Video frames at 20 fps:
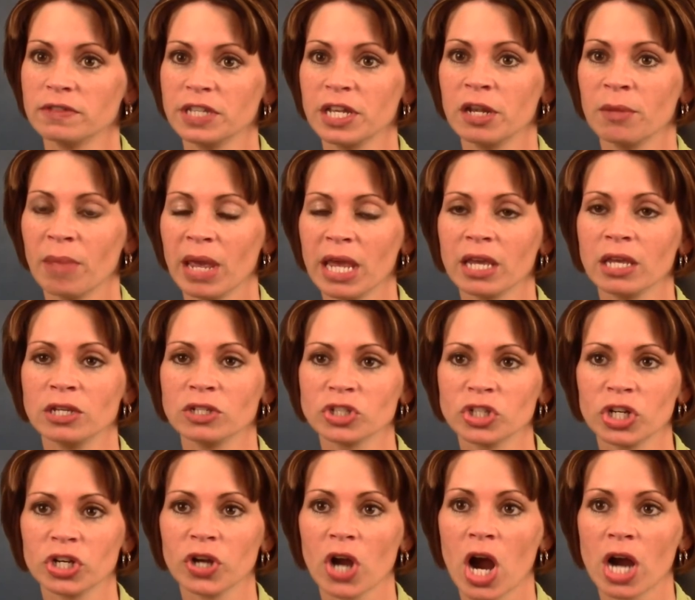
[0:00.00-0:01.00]
in making
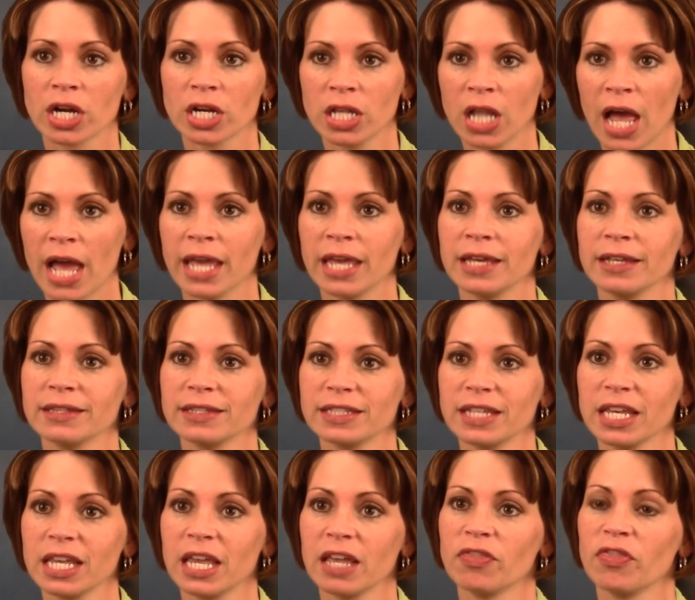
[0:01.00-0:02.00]
sure our clients
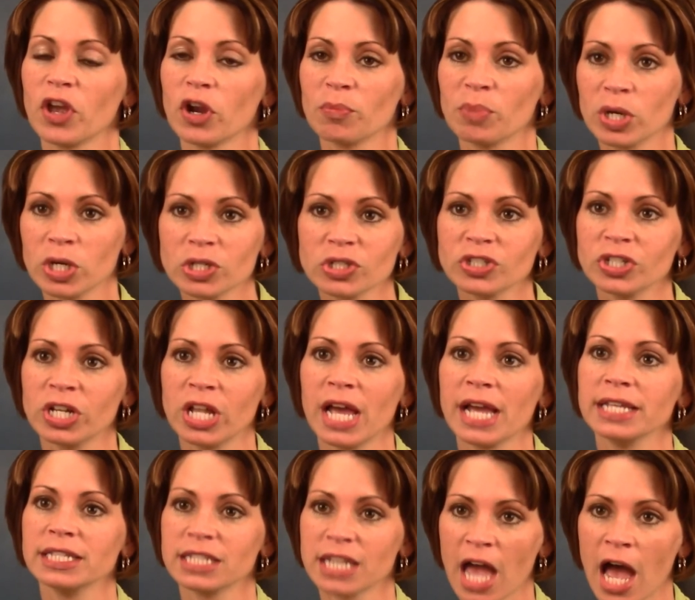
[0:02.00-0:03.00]
get their
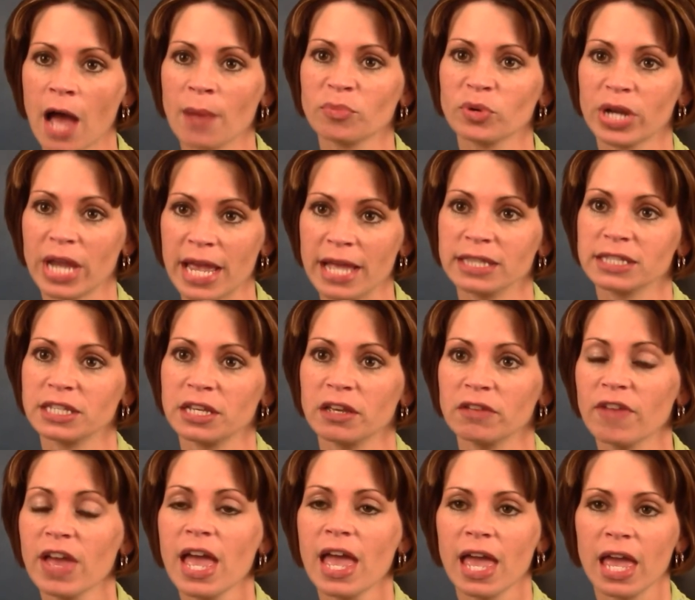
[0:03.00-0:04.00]
personalized,
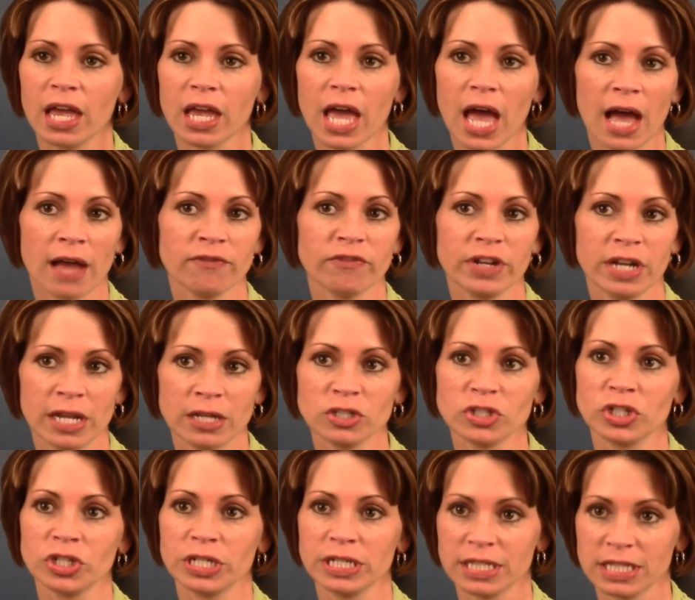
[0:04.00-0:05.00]
comprehensive, and
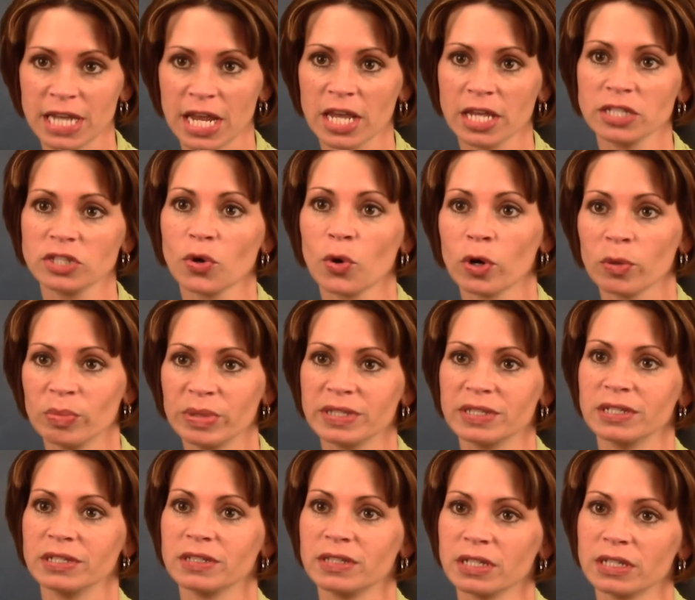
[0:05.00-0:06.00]
confidential estate or
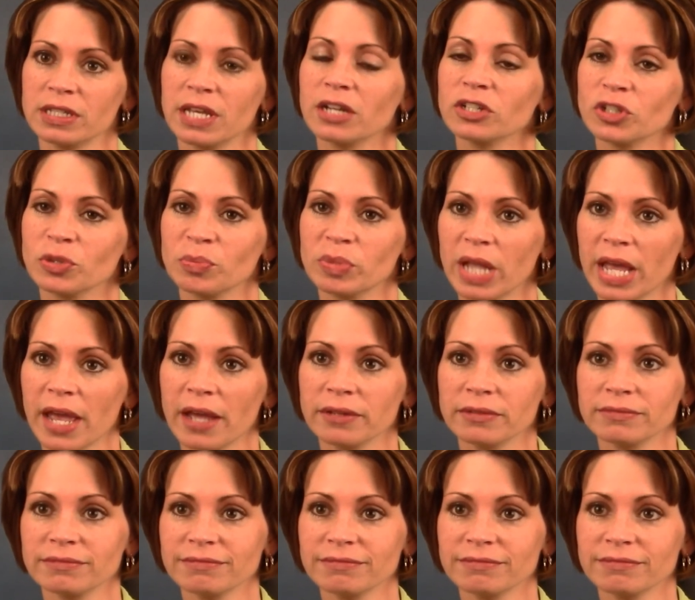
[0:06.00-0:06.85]
business succession plan.